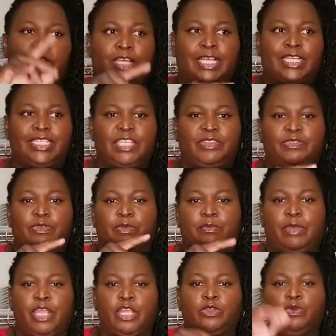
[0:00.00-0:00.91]
like I said, from the
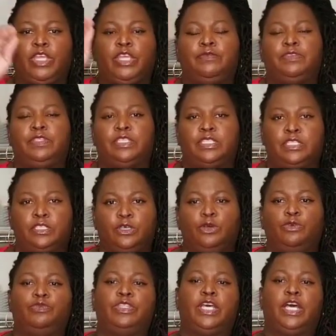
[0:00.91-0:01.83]
microwave to the
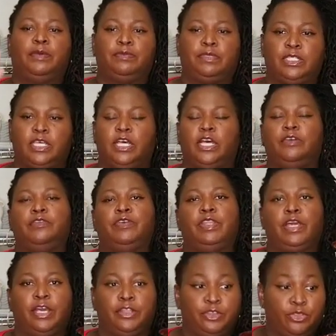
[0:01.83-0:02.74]
stove top to the
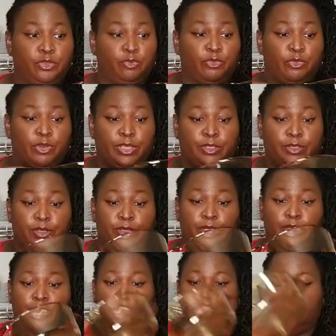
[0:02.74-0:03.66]
oven, under the
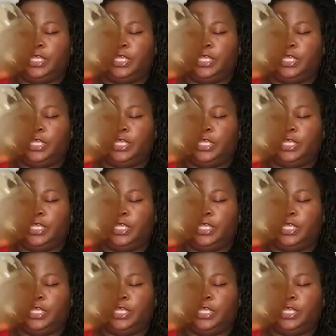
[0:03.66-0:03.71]
broiler,